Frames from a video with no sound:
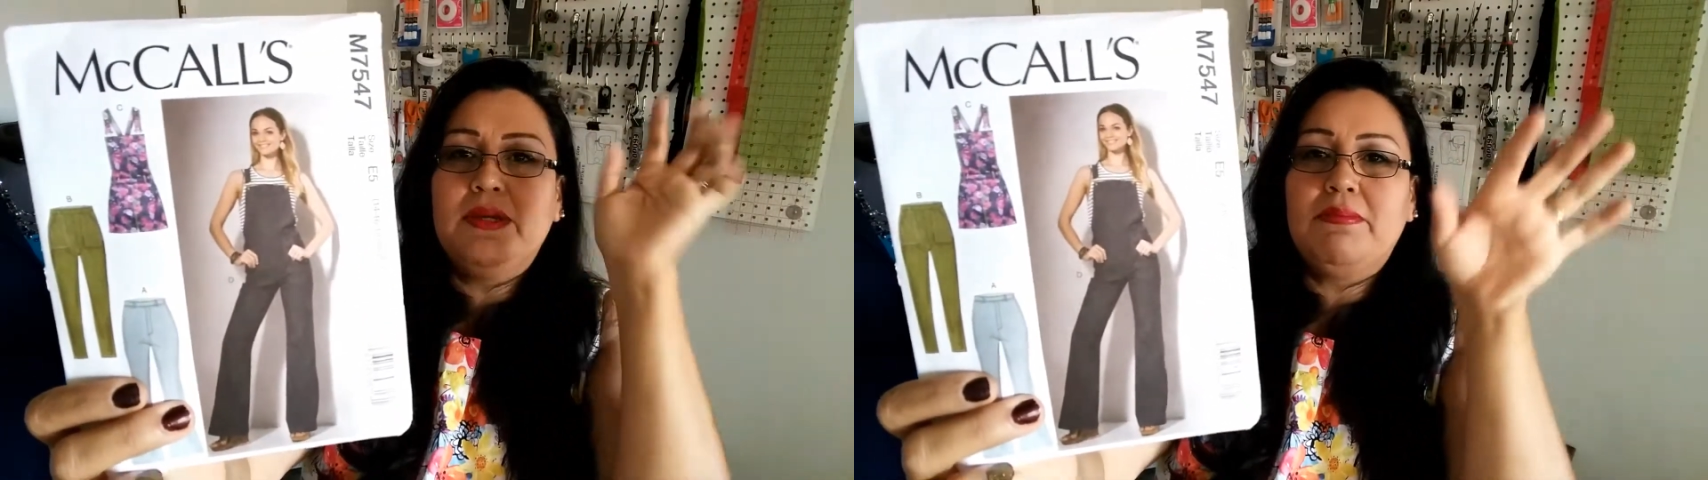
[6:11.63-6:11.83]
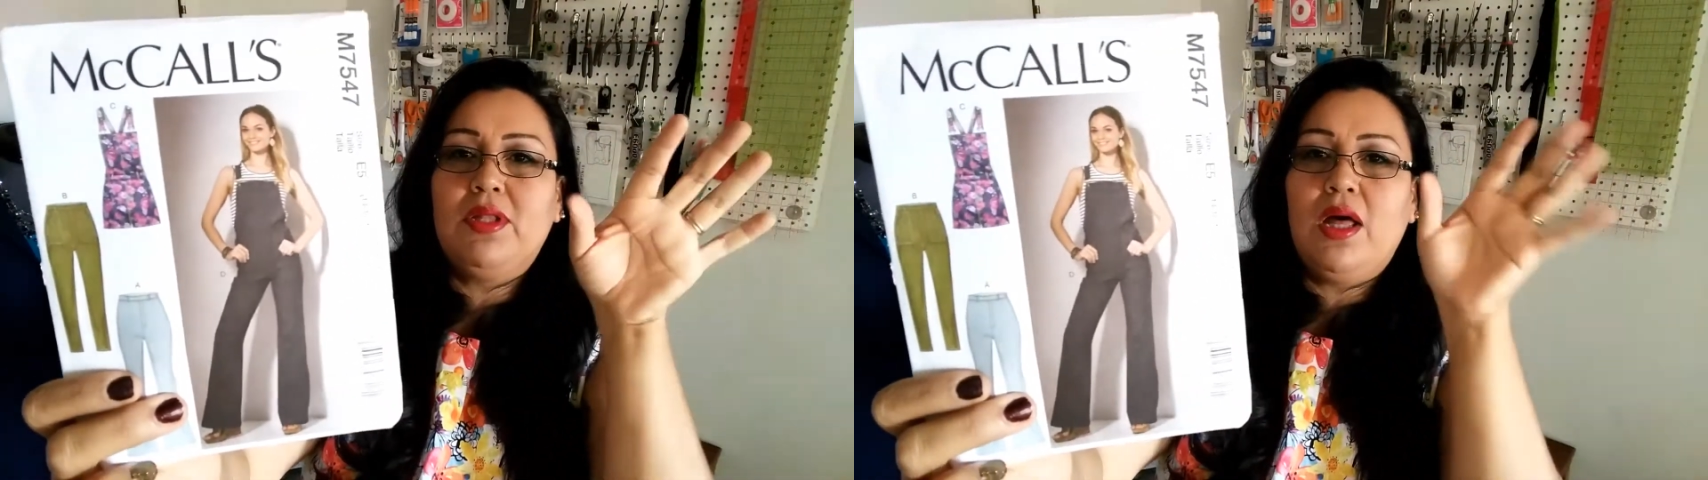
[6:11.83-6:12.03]

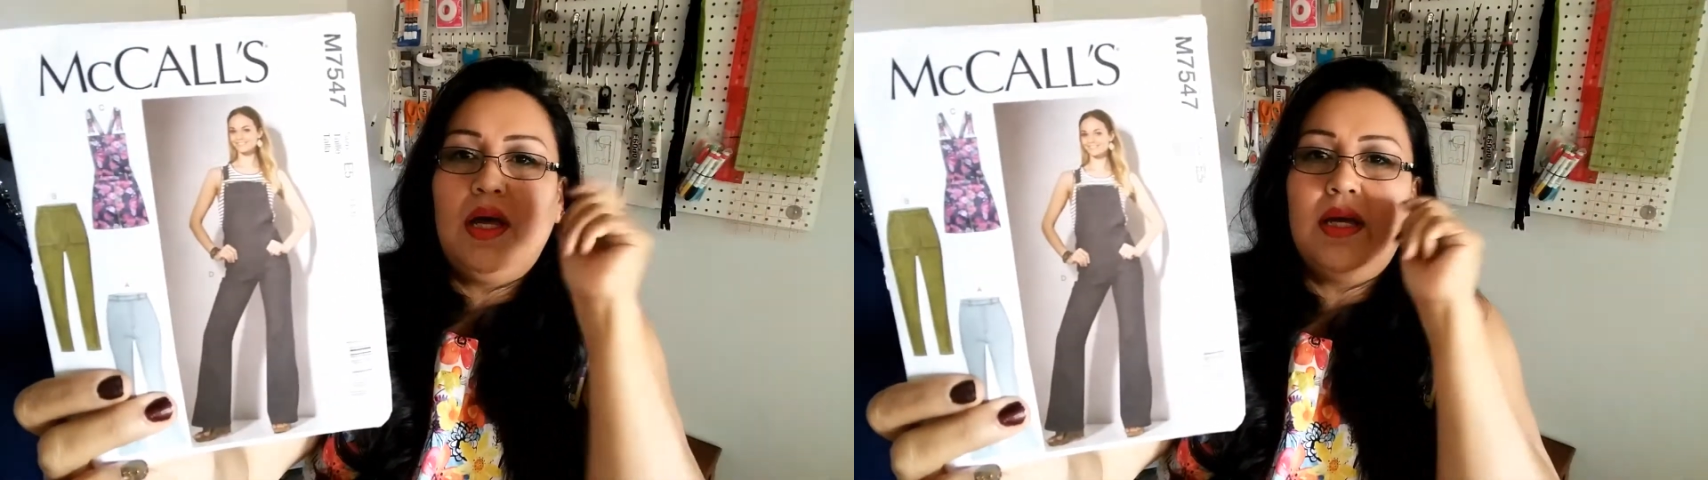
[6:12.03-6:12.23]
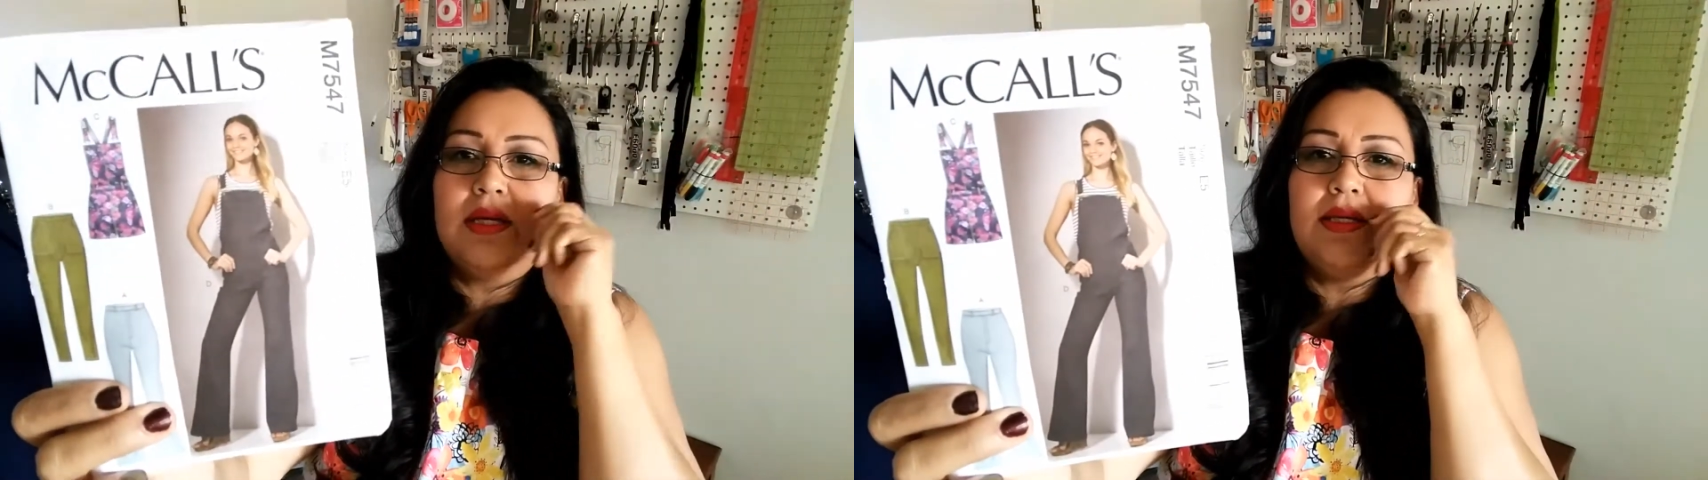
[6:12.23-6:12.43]
and
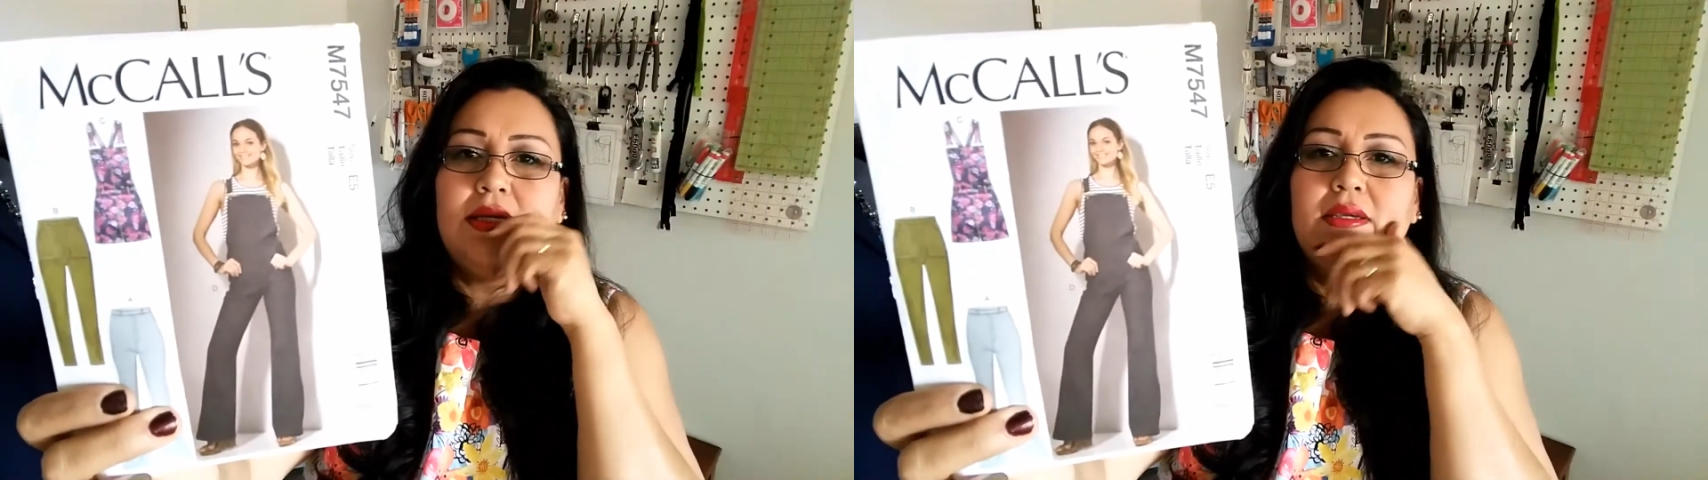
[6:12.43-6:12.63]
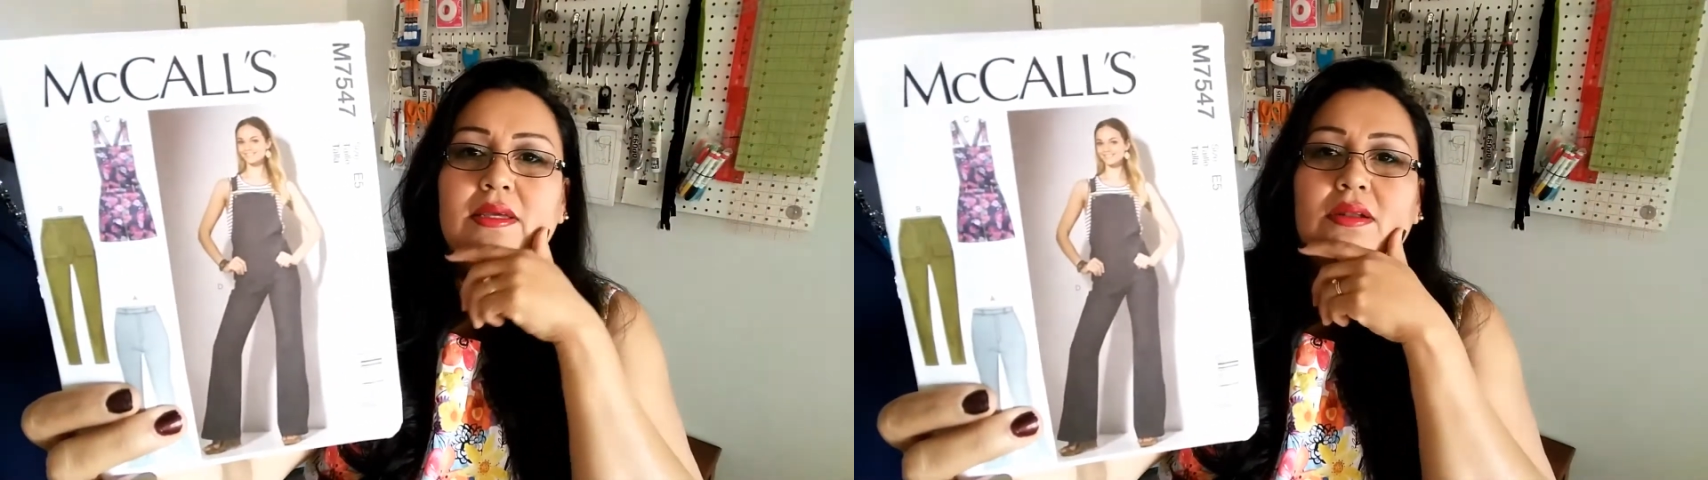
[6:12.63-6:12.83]

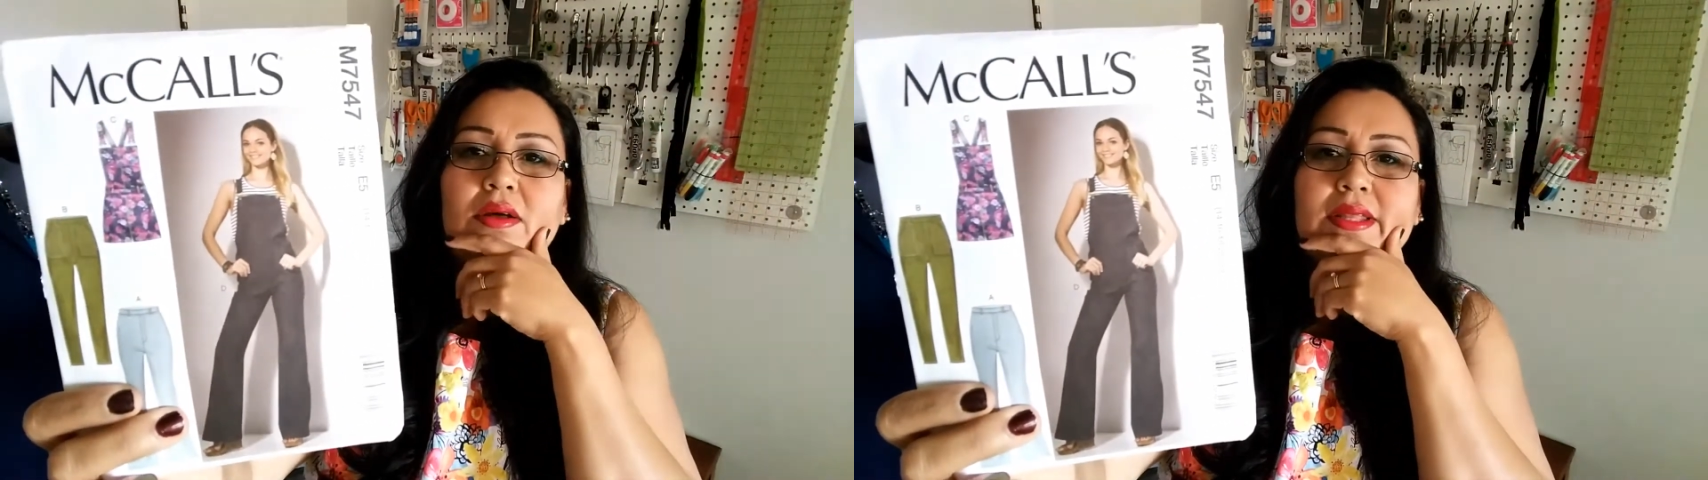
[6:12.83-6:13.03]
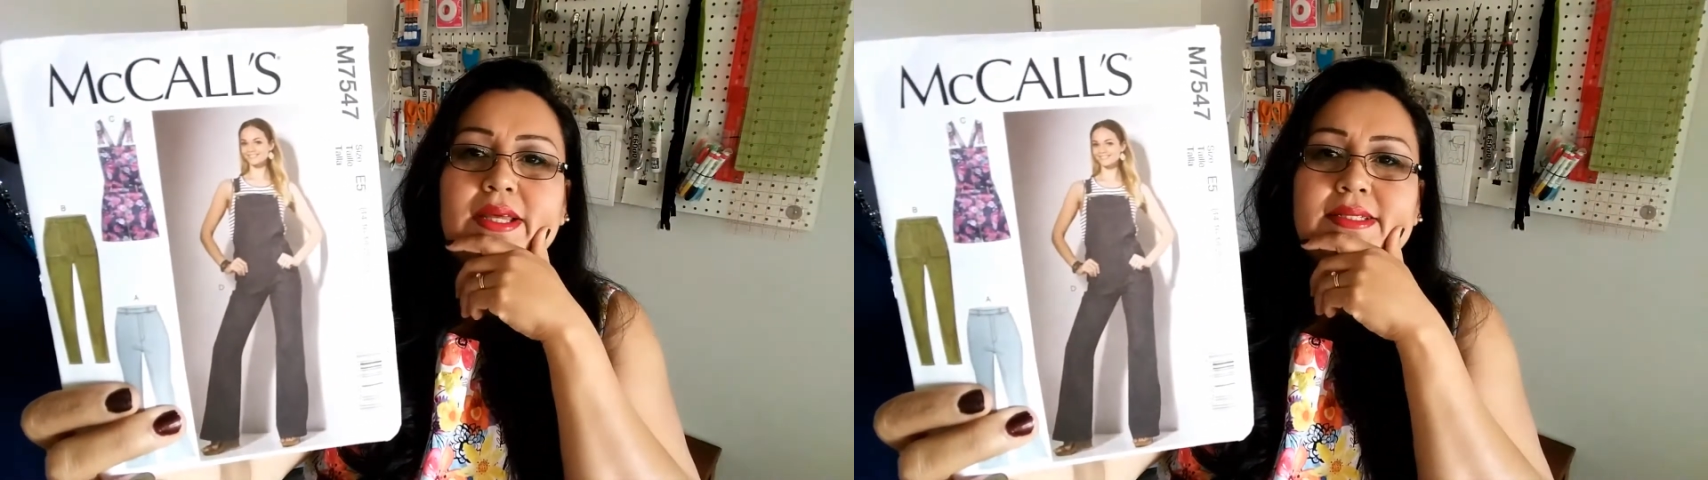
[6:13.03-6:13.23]
blogging and
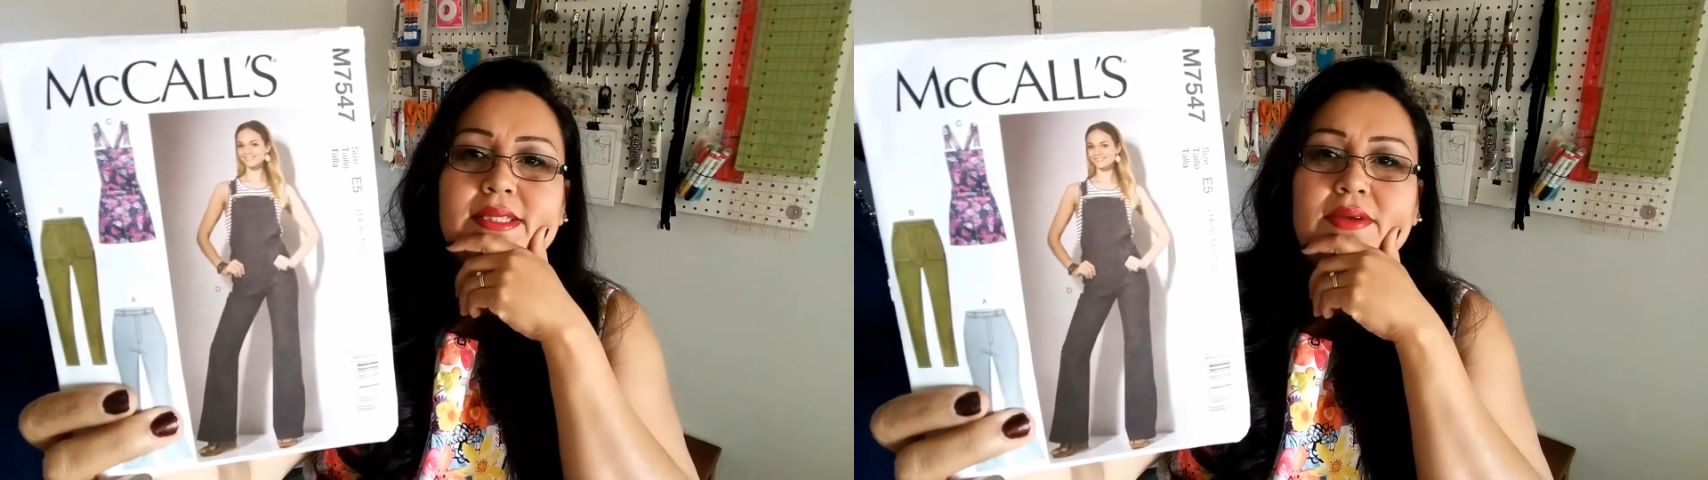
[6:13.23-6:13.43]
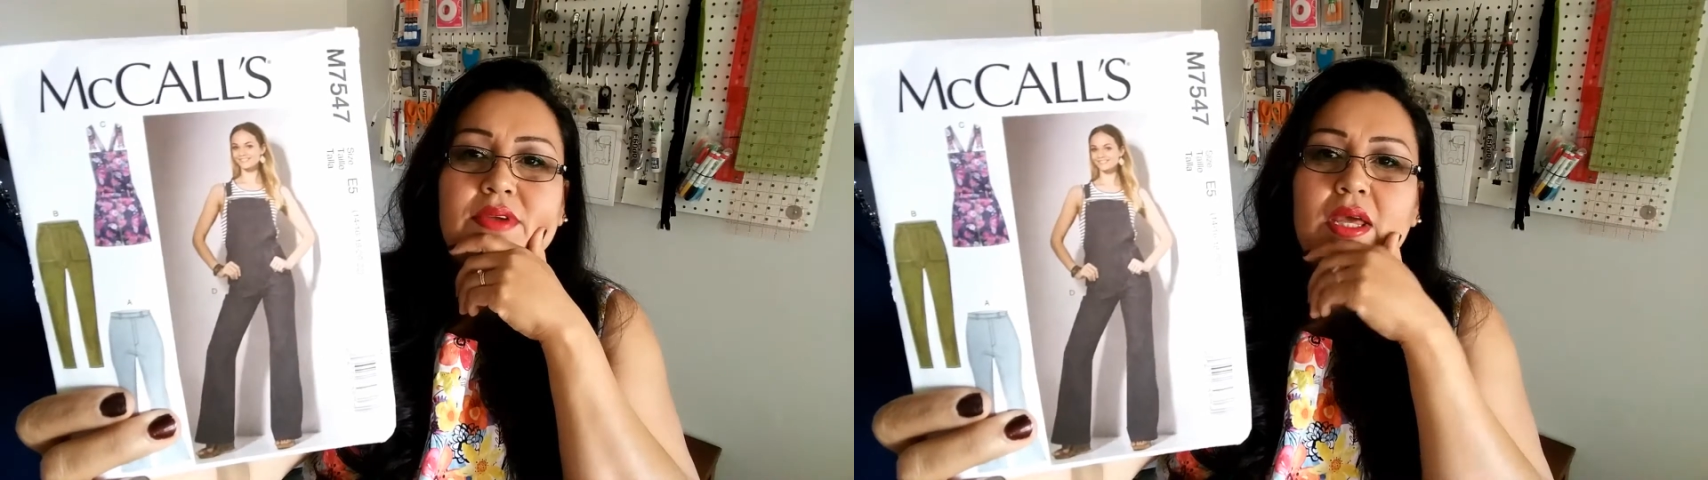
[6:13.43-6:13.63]
all that
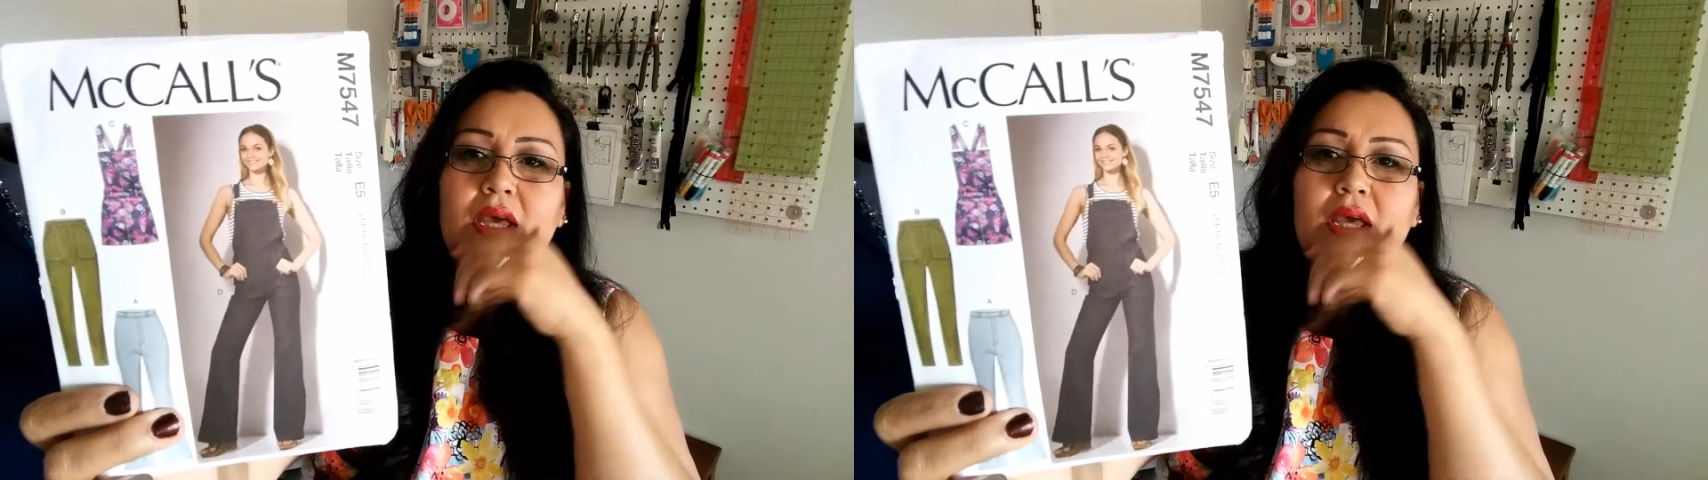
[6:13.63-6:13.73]
stuff,